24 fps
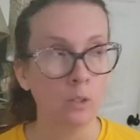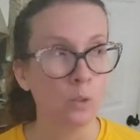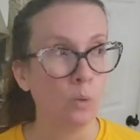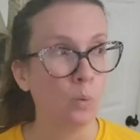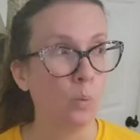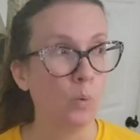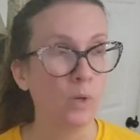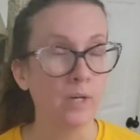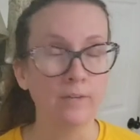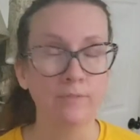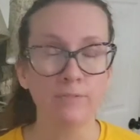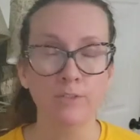
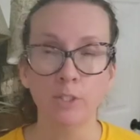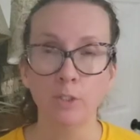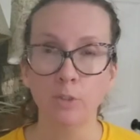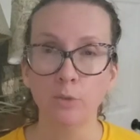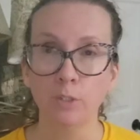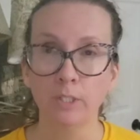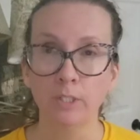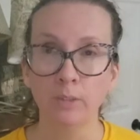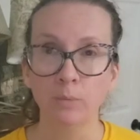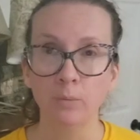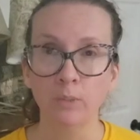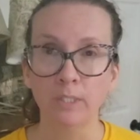What if the
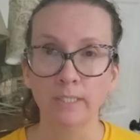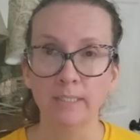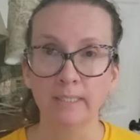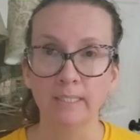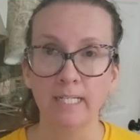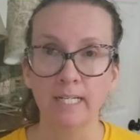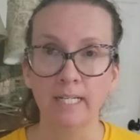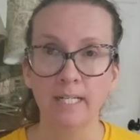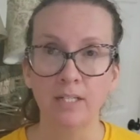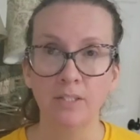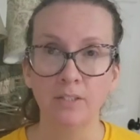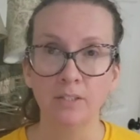grid went
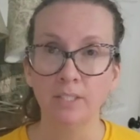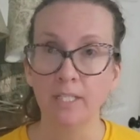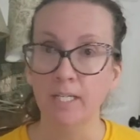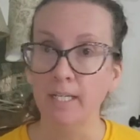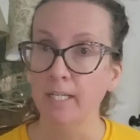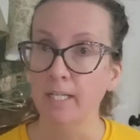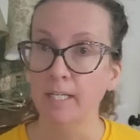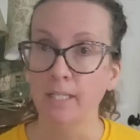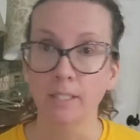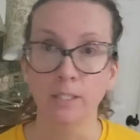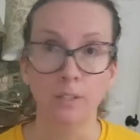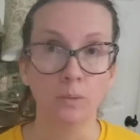down,
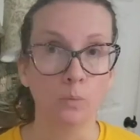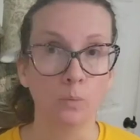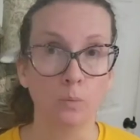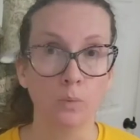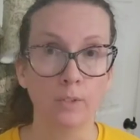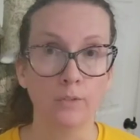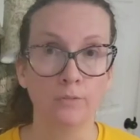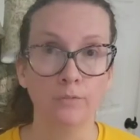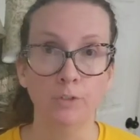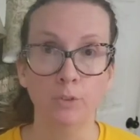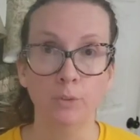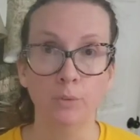and
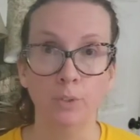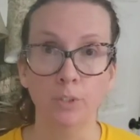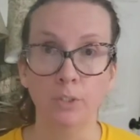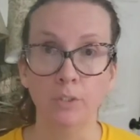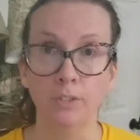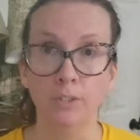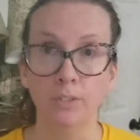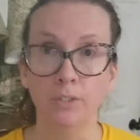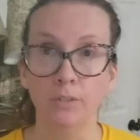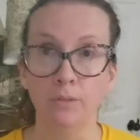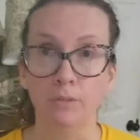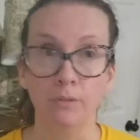what if you
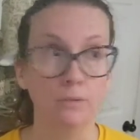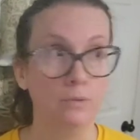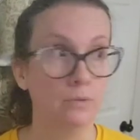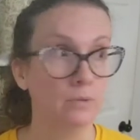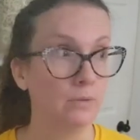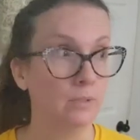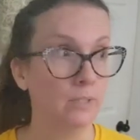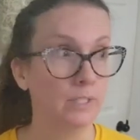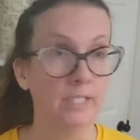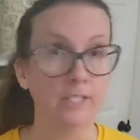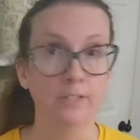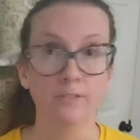couldn't
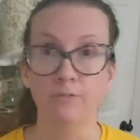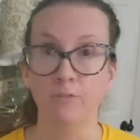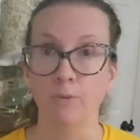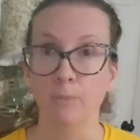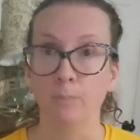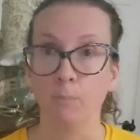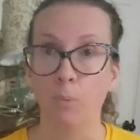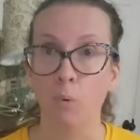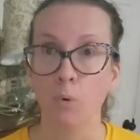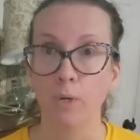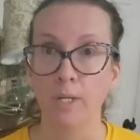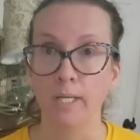get from
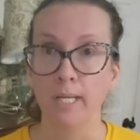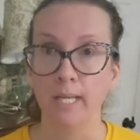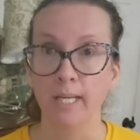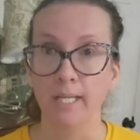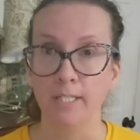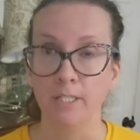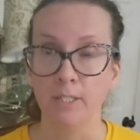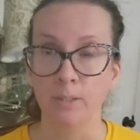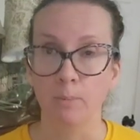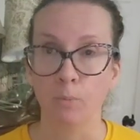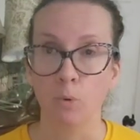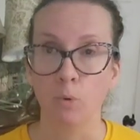point A
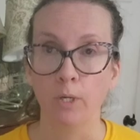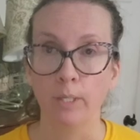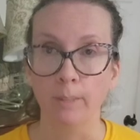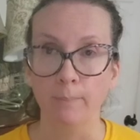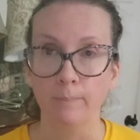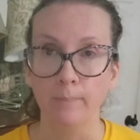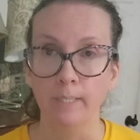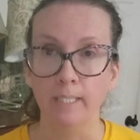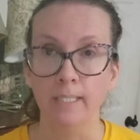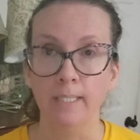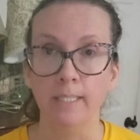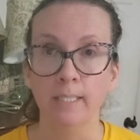to point
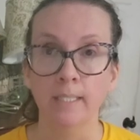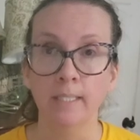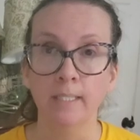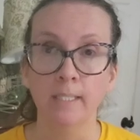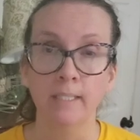B?